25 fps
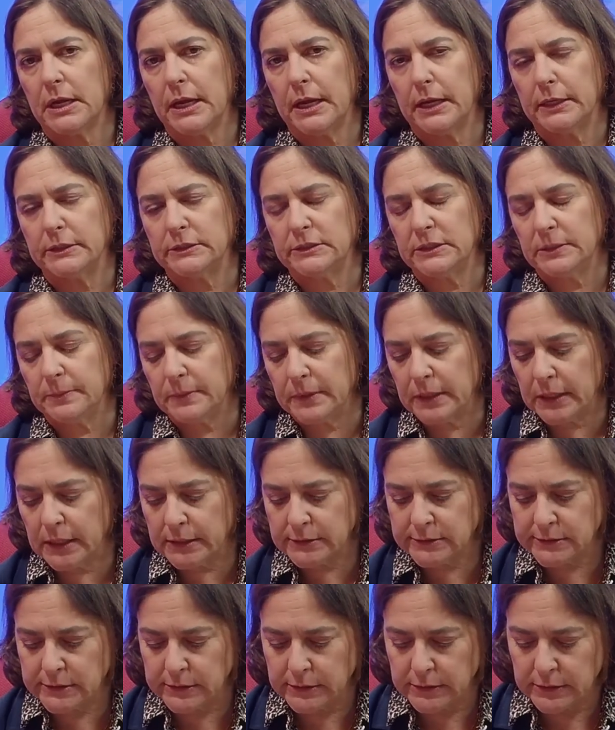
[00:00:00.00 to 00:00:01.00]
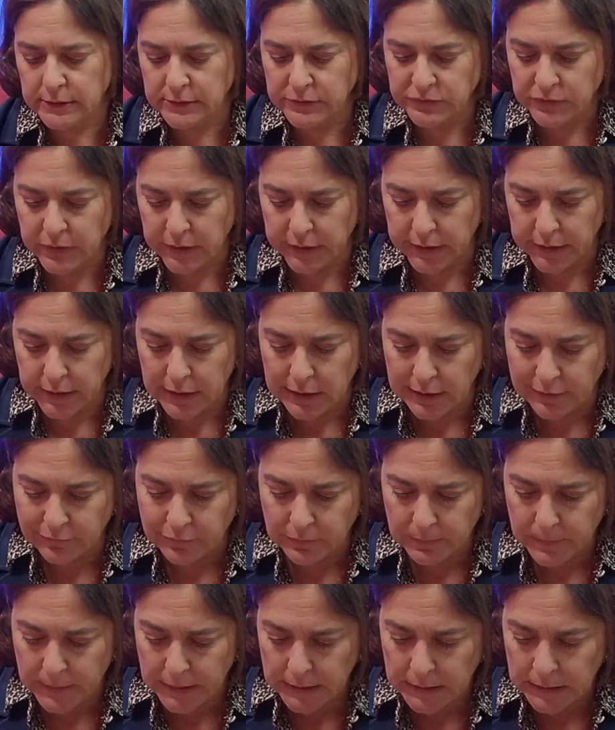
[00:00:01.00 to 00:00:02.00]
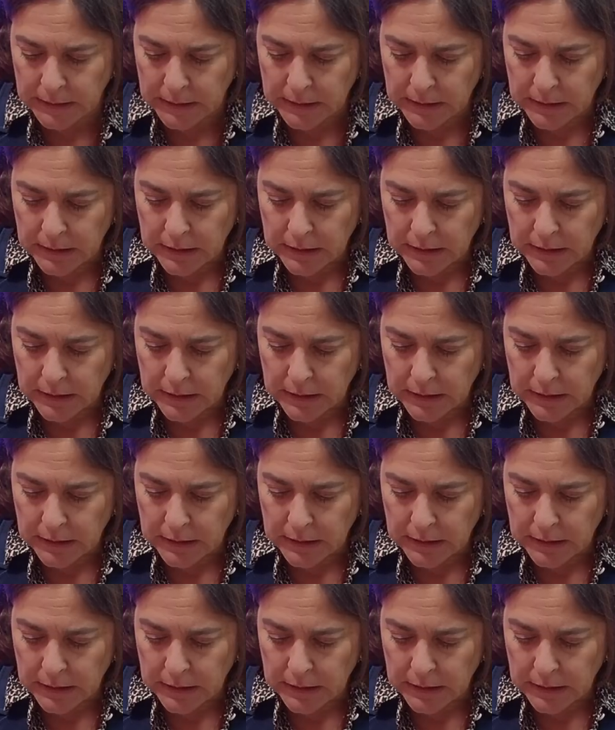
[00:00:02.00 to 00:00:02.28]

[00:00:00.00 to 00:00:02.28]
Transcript: demonizing the Israeli government.